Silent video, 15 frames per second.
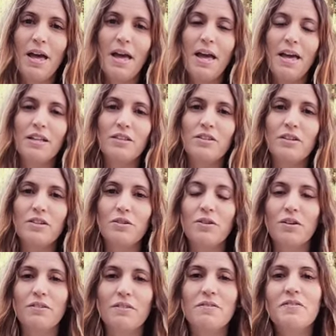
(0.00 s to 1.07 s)
And you're
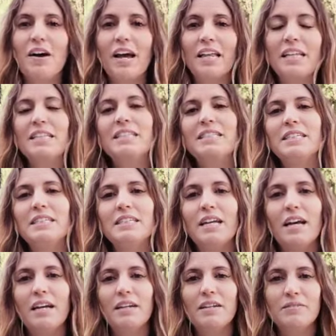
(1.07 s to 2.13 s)
going to finally see
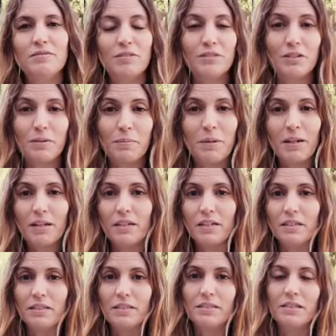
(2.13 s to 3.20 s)
that
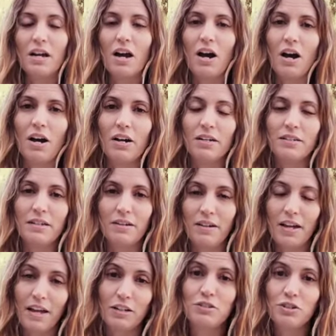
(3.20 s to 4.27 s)
vulnerabilities are not
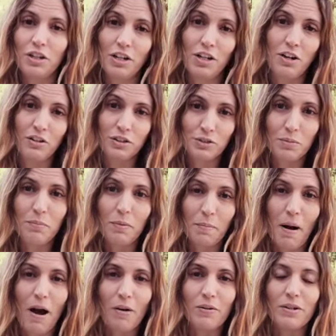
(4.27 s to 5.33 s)
actually our
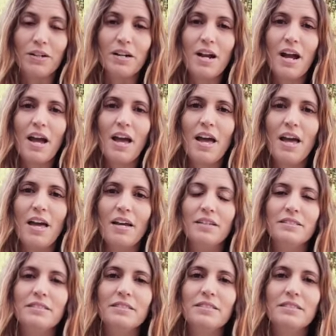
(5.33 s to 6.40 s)
superpower
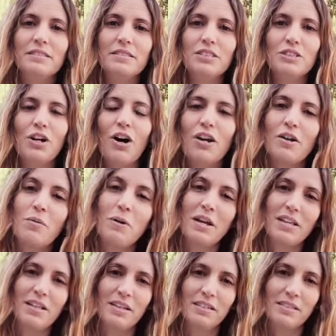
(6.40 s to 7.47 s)
and not a
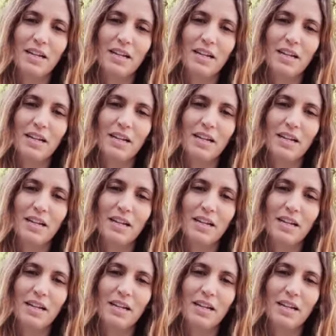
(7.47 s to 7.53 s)
weakness,